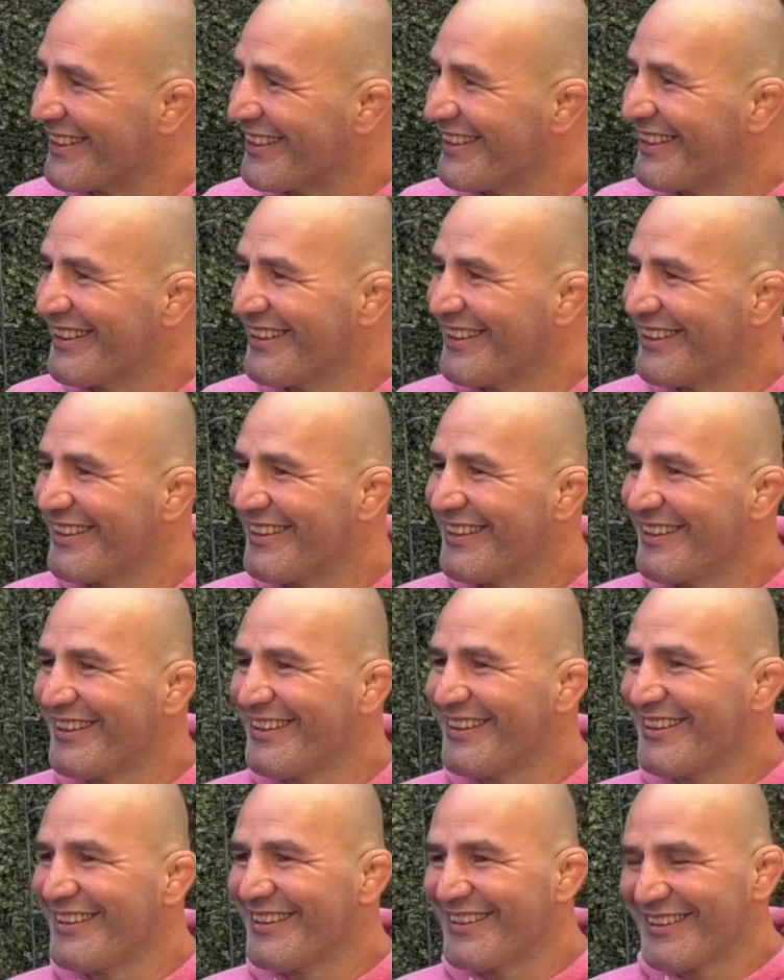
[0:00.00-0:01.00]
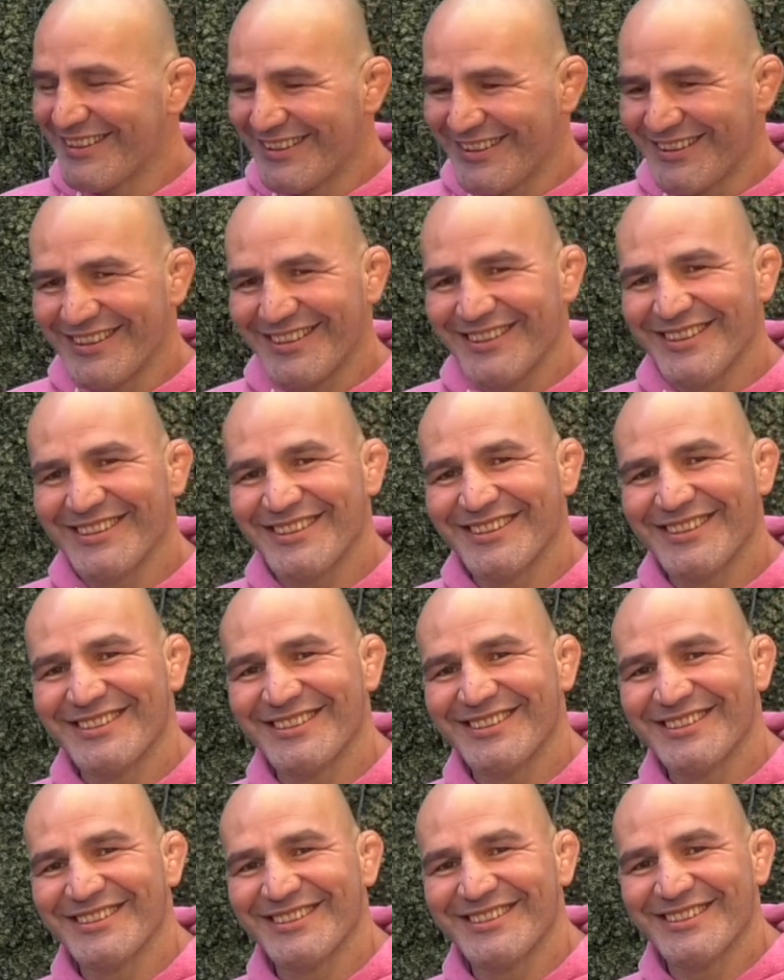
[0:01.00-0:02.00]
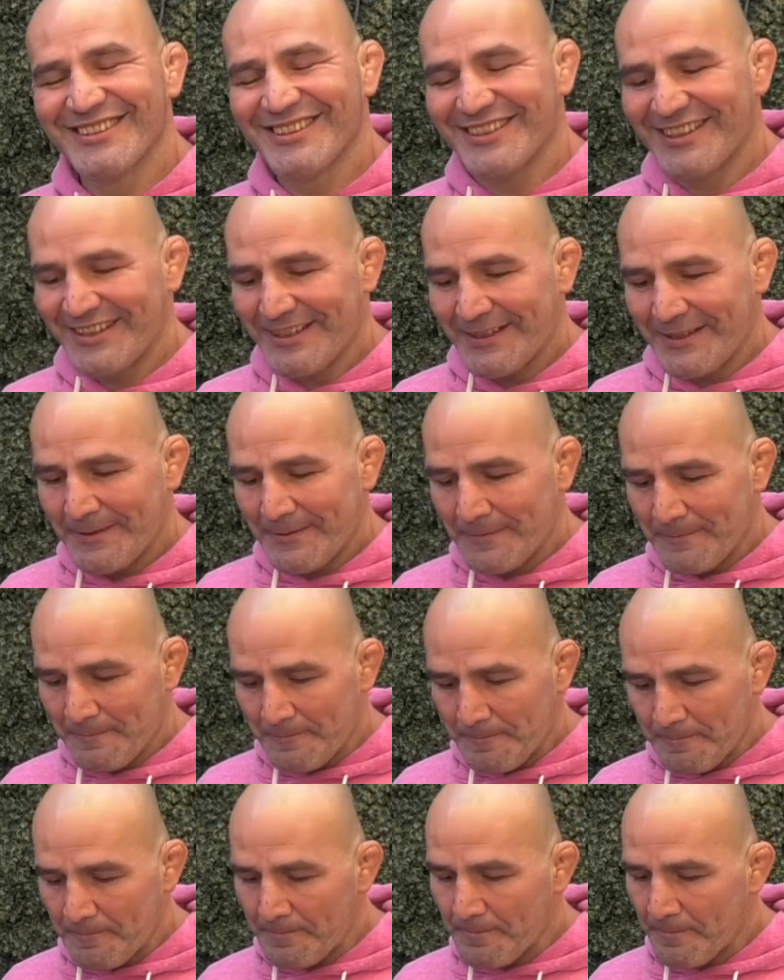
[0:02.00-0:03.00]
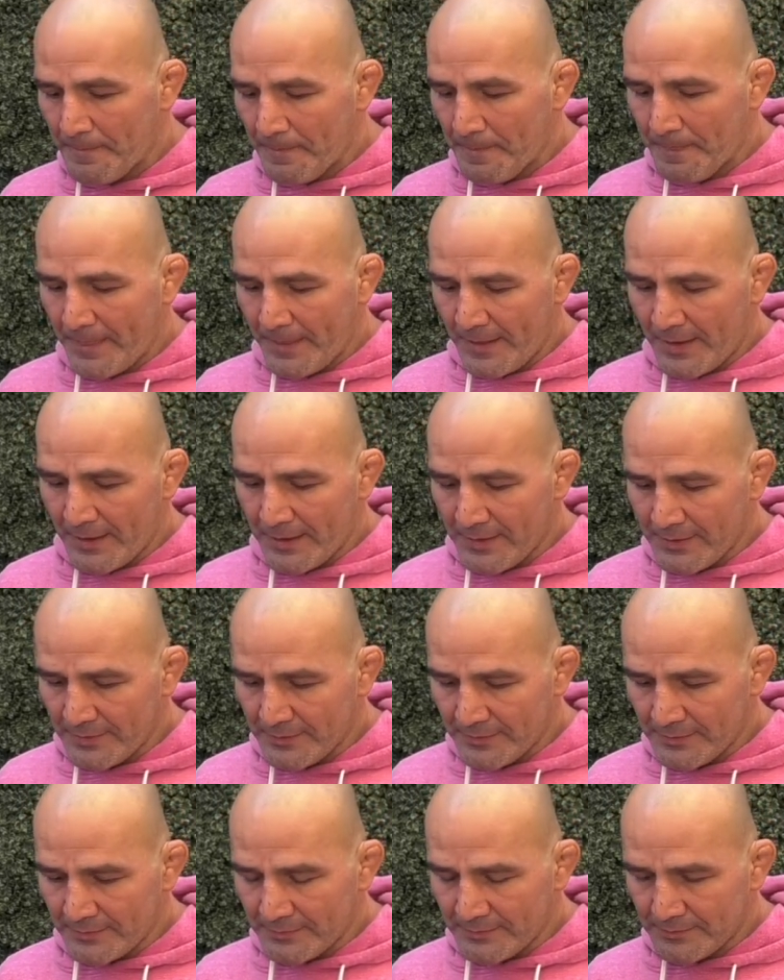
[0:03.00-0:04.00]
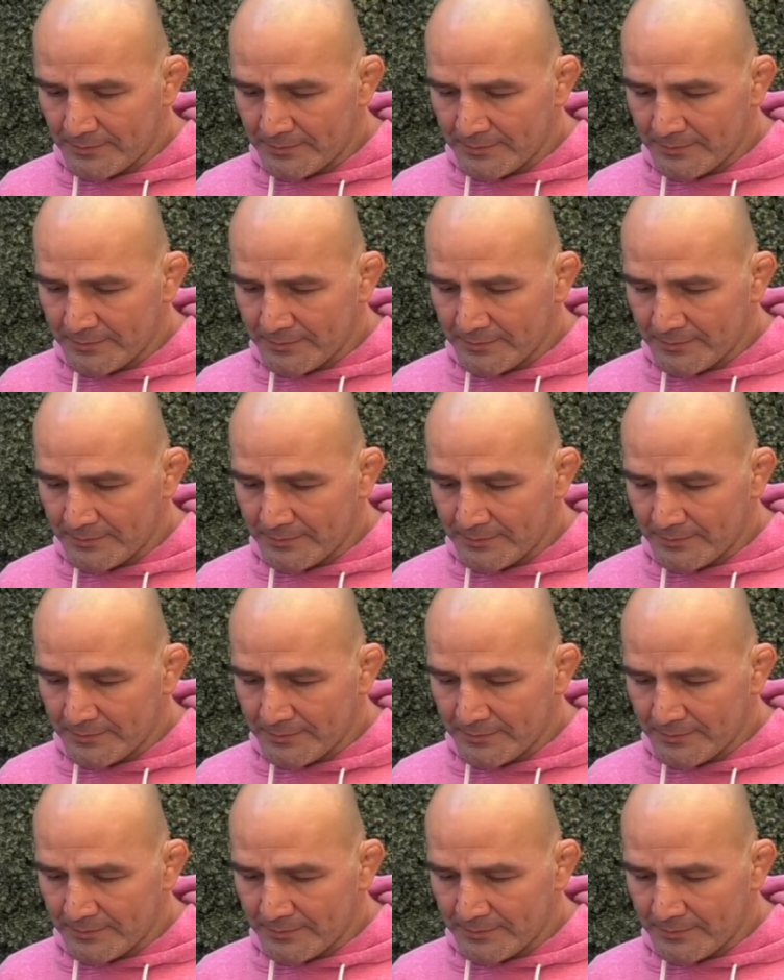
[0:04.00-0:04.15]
No words are spoken by the person on screen.